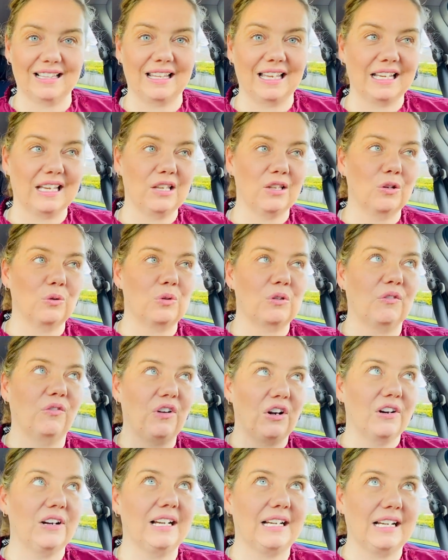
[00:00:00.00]
Like it, it was
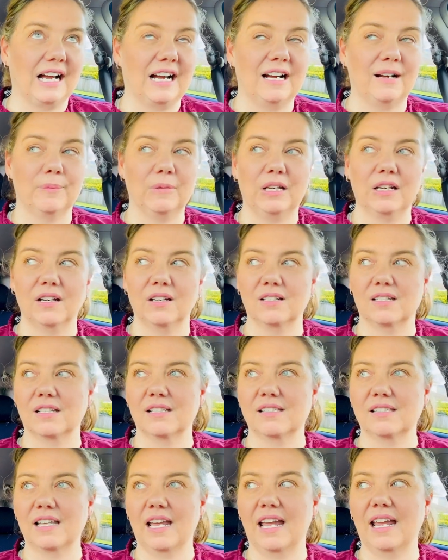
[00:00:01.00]
very common to
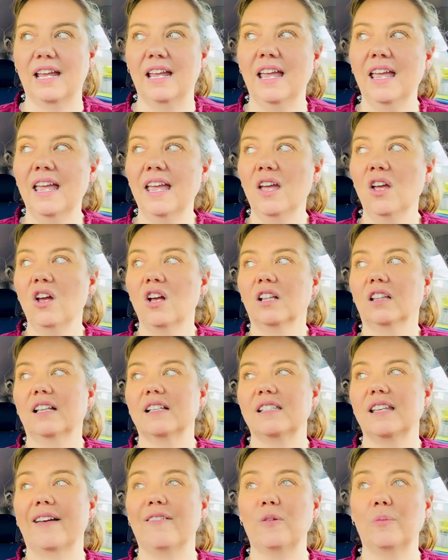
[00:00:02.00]
say,
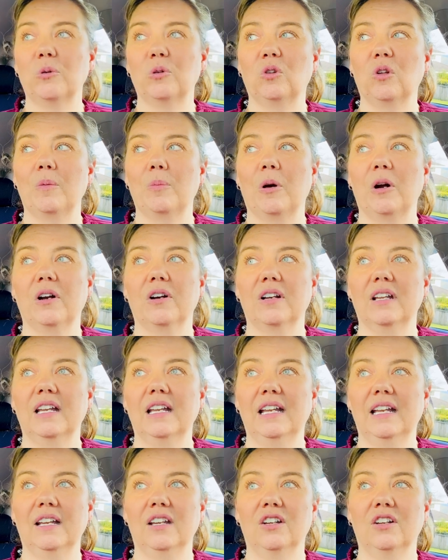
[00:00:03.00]
let's have a birthday
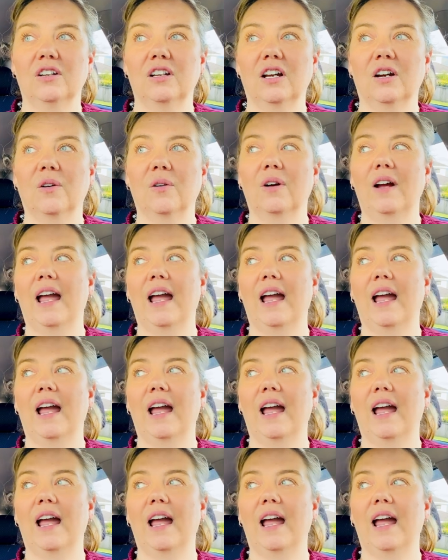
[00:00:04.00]
party, you know,